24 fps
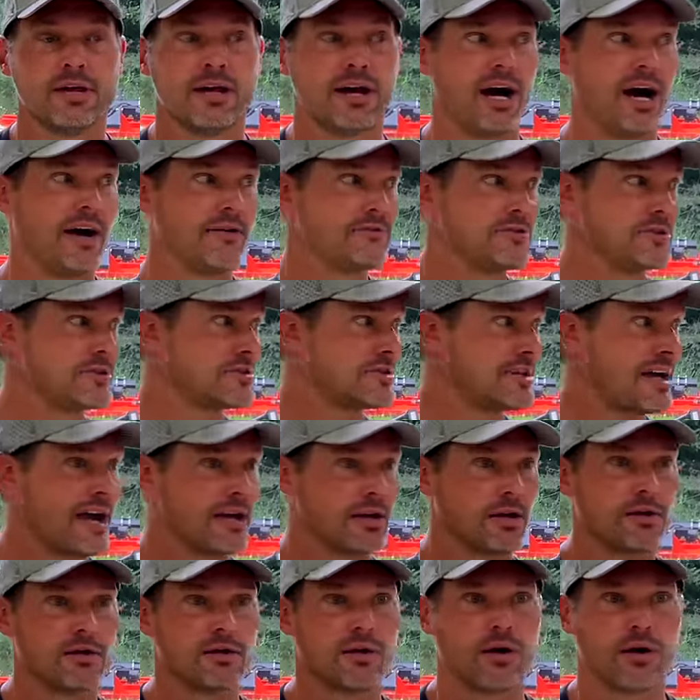I've just
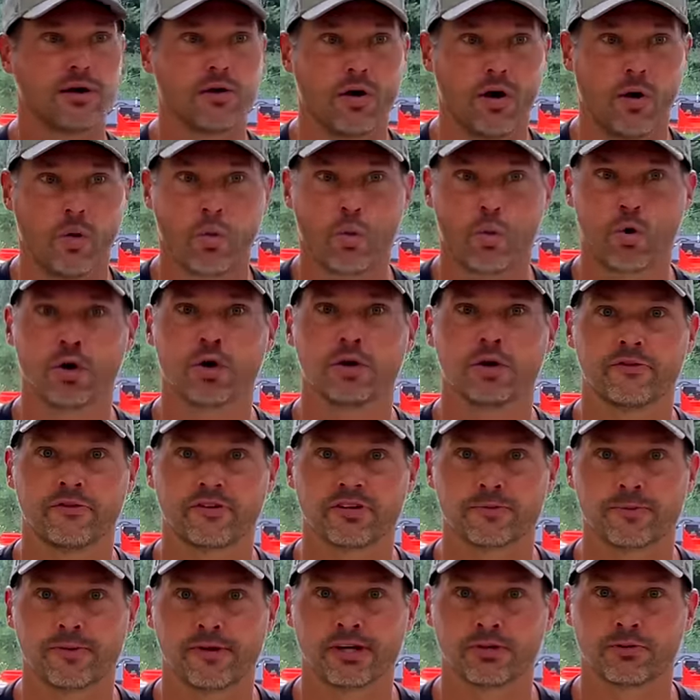had a world of
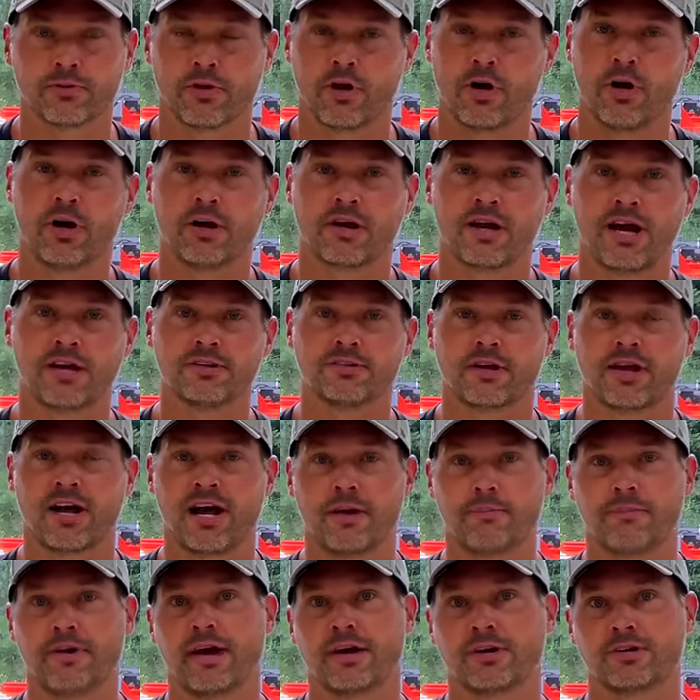experience with all kinds of
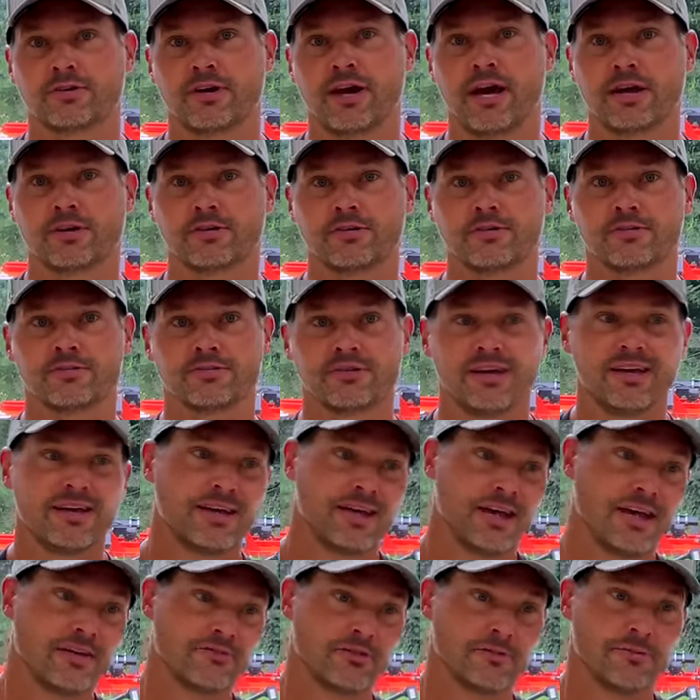compact tractors,
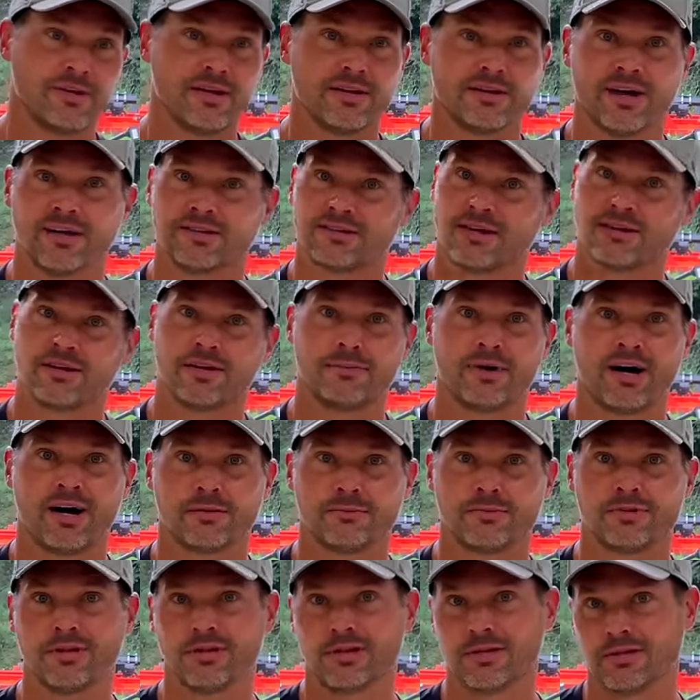and for me, that's on the
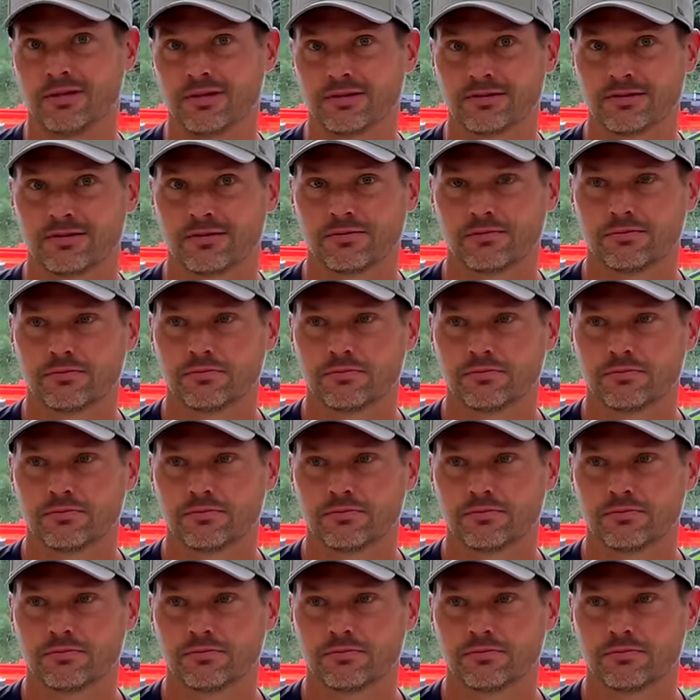bottom of the list.